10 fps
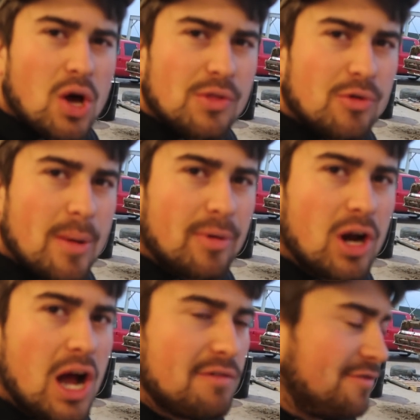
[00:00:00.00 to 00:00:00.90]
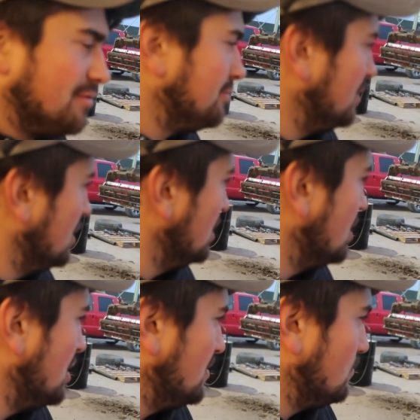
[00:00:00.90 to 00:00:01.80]
blowing the ripper off.
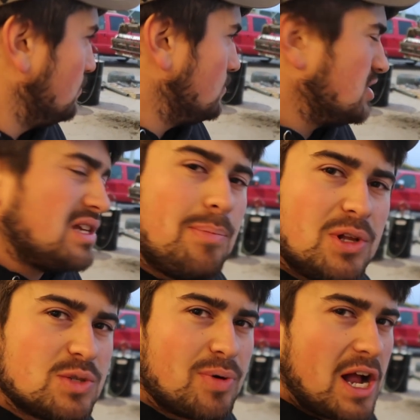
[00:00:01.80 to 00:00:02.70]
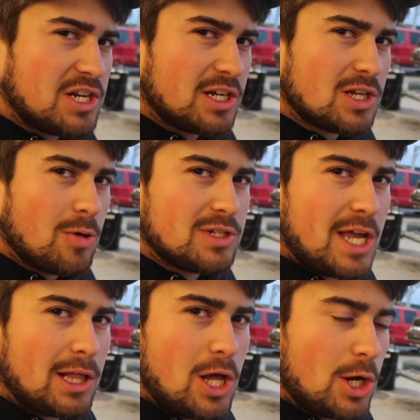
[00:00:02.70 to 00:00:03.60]
Simplest projects always
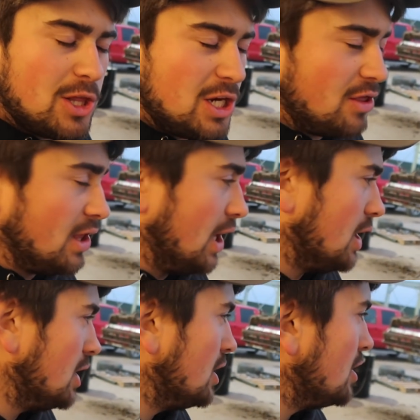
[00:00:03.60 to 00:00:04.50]
take longer than you think.